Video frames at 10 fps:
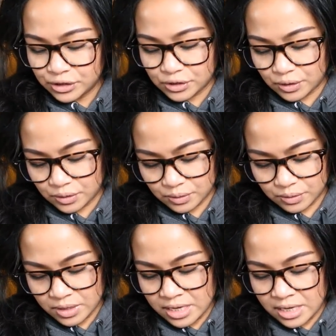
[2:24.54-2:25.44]

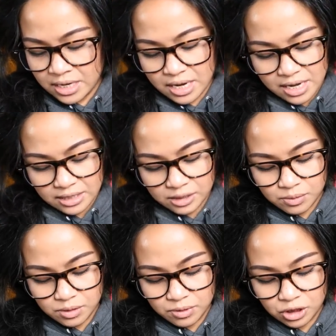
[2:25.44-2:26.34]
So this
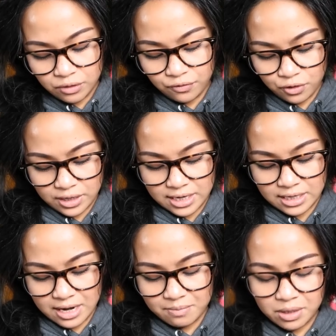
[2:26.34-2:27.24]
was originally
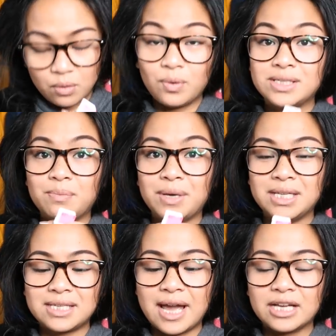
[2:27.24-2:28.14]
$4.99, but it was a
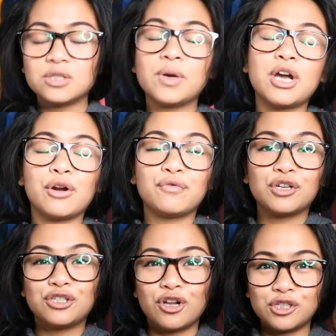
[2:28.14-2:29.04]
pink tag, so I got it for
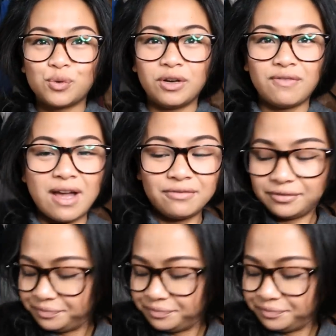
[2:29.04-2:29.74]
$1.25.